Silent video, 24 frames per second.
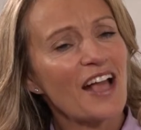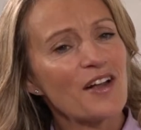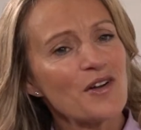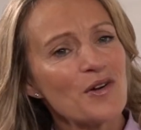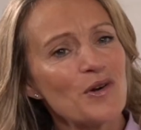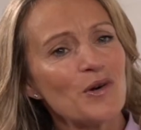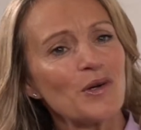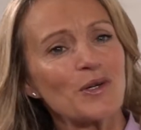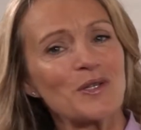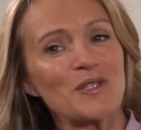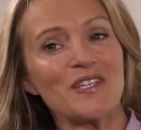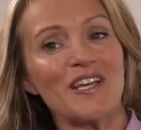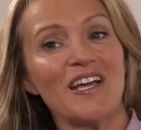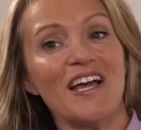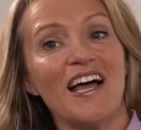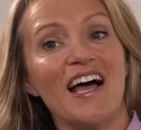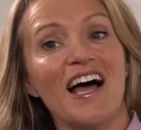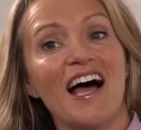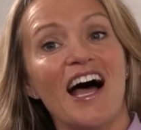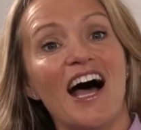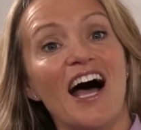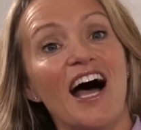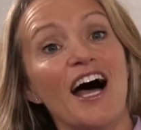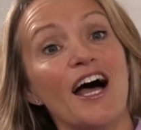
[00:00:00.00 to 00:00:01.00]
course.
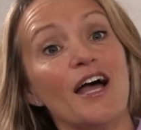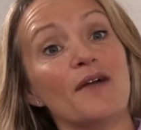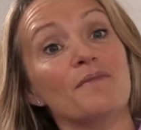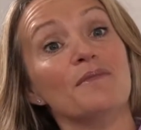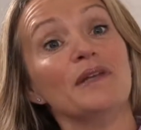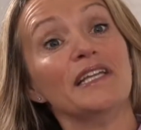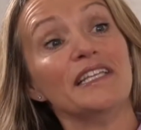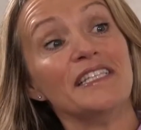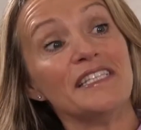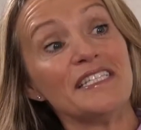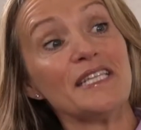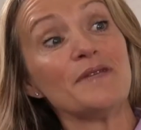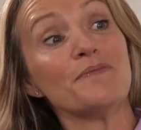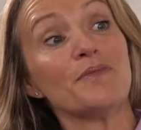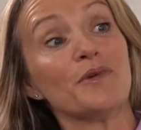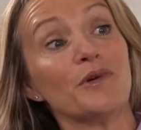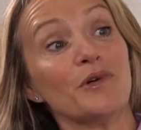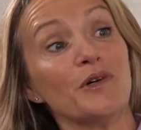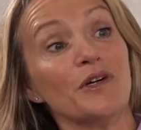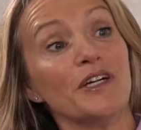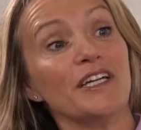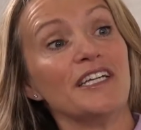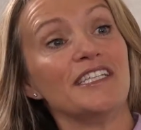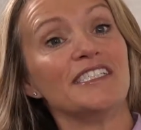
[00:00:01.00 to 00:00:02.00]
I'm Linzi
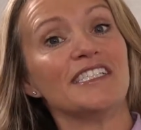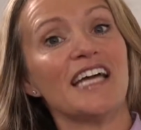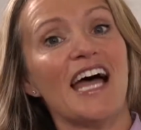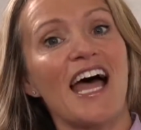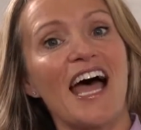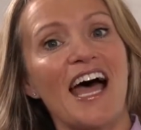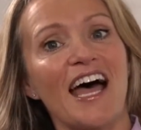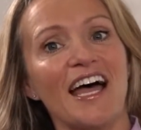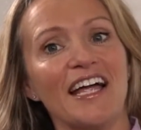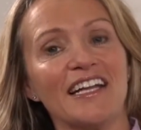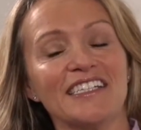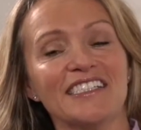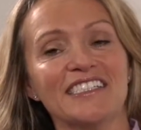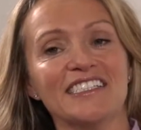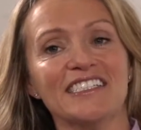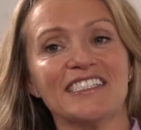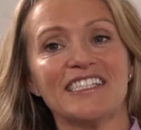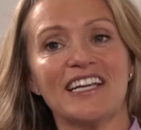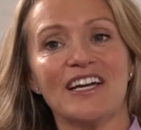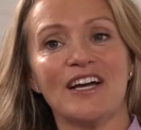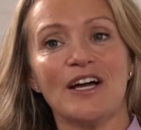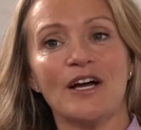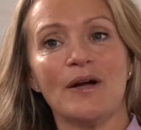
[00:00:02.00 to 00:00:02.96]
Boyd, and